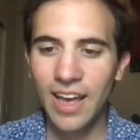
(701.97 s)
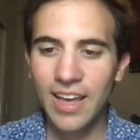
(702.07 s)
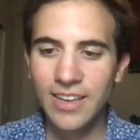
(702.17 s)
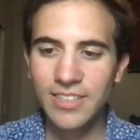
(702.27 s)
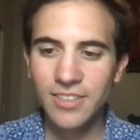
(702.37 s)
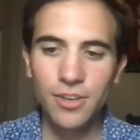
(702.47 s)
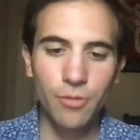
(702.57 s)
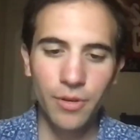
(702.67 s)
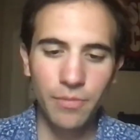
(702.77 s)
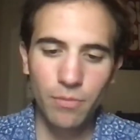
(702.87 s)

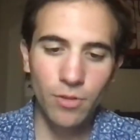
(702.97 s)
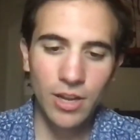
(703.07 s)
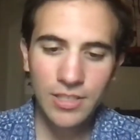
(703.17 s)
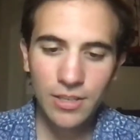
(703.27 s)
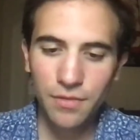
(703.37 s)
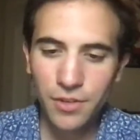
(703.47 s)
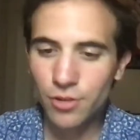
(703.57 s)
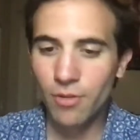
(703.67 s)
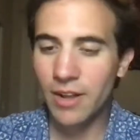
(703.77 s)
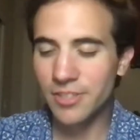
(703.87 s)
we lost in the
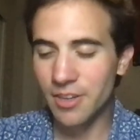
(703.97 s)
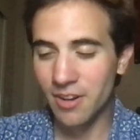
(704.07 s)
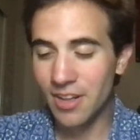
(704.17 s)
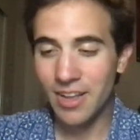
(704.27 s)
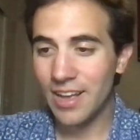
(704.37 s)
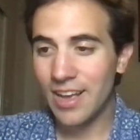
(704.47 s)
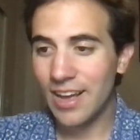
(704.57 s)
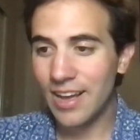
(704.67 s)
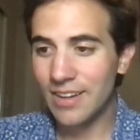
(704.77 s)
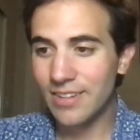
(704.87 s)
divisional round. So
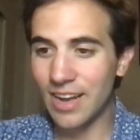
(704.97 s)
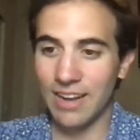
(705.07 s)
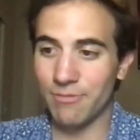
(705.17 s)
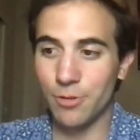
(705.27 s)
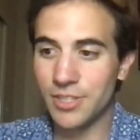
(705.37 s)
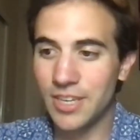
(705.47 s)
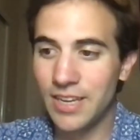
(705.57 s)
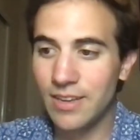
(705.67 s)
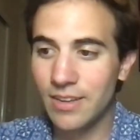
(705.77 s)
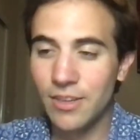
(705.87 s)
we'll
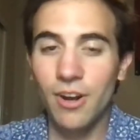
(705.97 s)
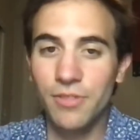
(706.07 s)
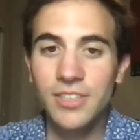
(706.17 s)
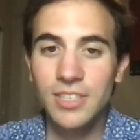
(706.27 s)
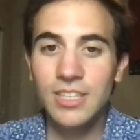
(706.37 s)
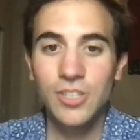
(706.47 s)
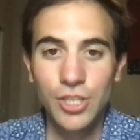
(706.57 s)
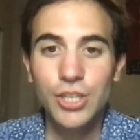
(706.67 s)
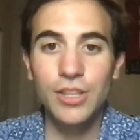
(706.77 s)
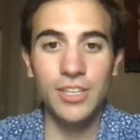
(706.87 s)
see. This
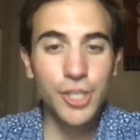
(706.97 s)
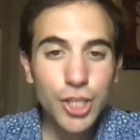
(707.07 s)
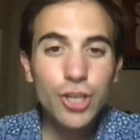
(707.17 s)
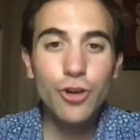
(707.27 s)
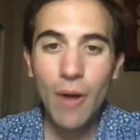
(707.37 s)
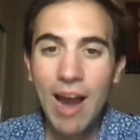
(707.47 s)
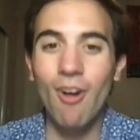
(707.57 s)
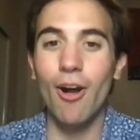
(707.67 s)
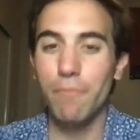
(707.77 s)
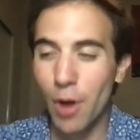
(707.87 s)
is a new
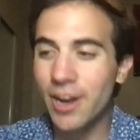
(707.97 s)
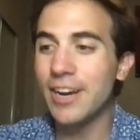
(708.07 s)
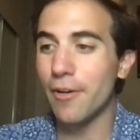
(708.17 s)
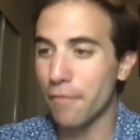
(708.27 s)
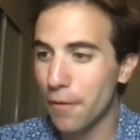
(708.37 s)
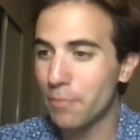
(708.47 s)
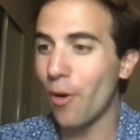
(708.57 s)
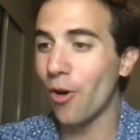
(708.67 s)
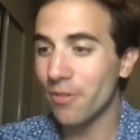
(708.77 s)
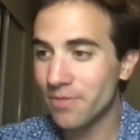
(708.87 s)
era of Buccaneer
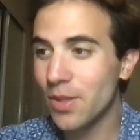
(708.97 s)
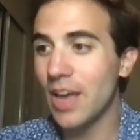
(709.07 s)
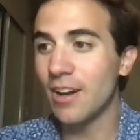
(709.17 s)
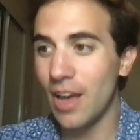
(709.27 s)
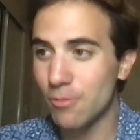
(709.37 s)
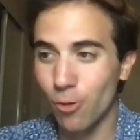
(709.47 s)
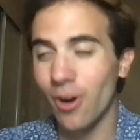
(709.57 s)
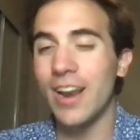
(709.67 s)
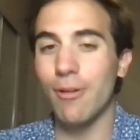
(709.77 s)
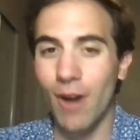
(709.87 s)
football. And we're
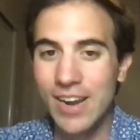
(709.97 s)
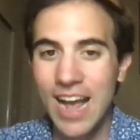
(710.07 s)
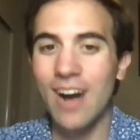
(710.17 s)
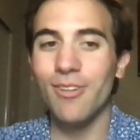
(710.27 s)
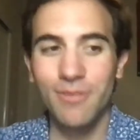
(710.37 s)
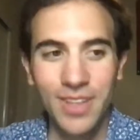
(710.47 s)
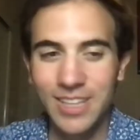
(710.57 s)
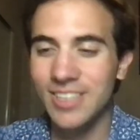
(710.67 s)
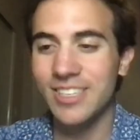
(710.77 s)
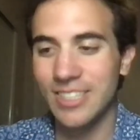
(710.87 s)
in it right now,
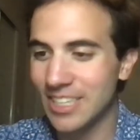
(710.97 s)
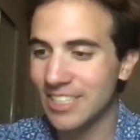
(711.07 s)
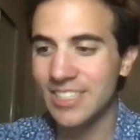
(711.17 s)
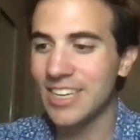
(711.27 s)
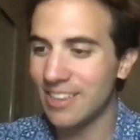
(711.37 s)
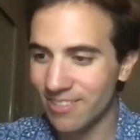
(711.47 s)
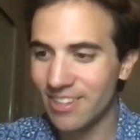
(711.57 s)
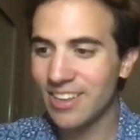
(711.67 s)
and this is it.